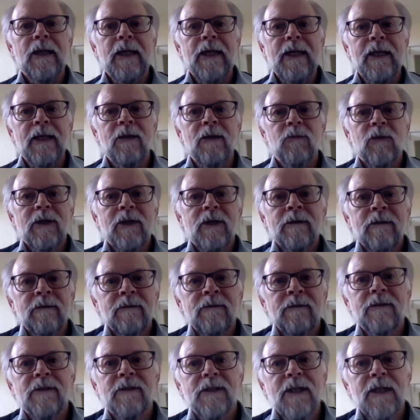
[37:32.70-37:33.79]

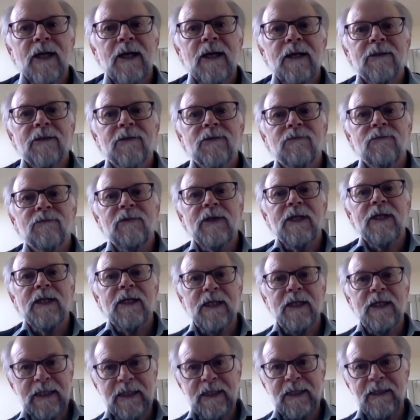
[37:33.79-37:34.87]
anyone starts
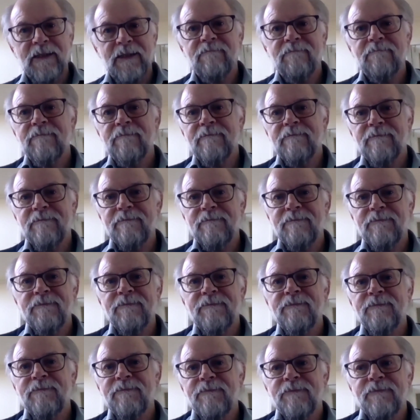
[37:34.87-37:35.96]
really
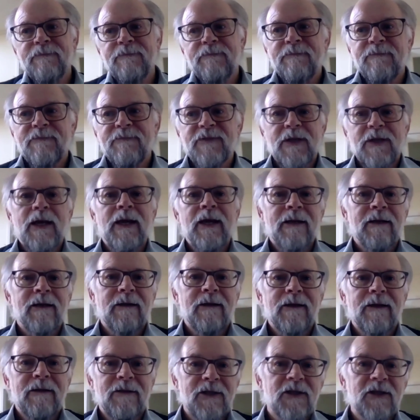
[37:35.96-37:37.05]

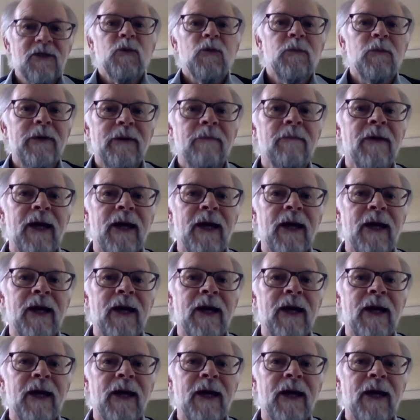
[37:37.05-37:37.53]
saying this will be